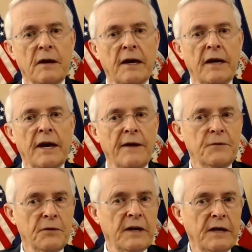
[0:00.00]
and
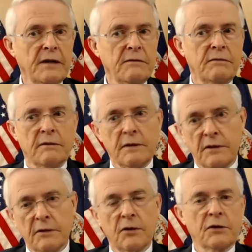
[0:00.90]
after they
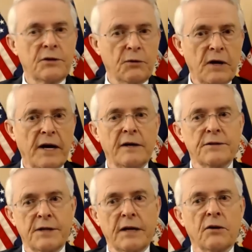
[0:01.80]
looked around and
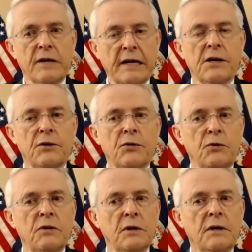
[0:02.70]
said, okay,
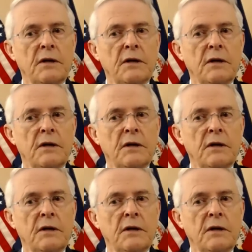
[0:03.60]
who